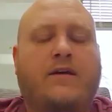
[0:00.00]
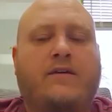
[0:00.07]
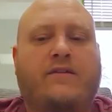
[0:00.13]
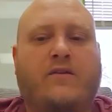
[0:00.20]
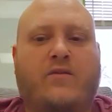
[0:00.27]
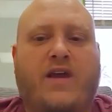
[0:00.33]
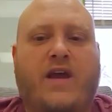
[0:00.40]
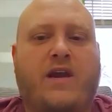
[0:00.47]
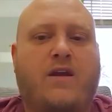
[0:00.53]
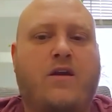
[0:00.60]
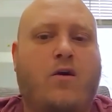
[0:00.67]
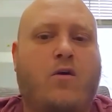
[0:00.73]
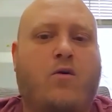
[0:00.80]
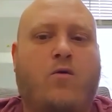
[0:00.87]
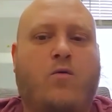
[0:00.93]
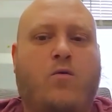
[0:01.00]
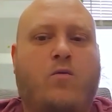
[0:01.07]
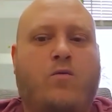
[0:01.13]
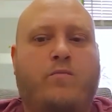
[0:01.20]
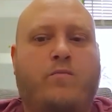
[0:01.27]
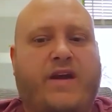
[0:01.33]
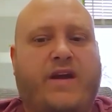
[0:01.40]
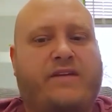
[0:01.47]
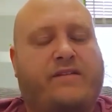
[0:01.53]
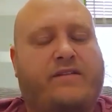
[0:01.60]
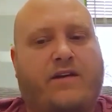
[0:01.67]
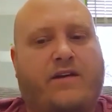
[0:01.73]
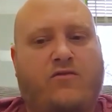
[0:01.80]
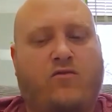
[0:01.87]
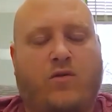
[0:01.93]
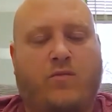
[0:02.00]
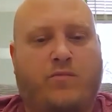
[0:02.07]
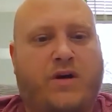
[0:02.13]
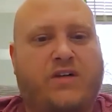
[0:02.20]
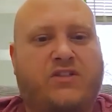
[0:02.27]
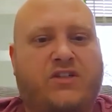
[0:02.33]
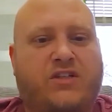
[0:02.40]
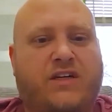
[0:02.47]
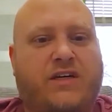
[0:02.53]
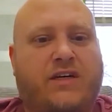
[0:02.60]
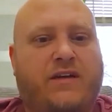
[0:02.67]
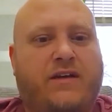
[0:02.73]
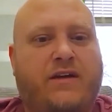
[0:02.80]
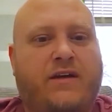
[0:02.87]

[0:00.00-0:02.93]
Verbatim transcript: So they know based on your budget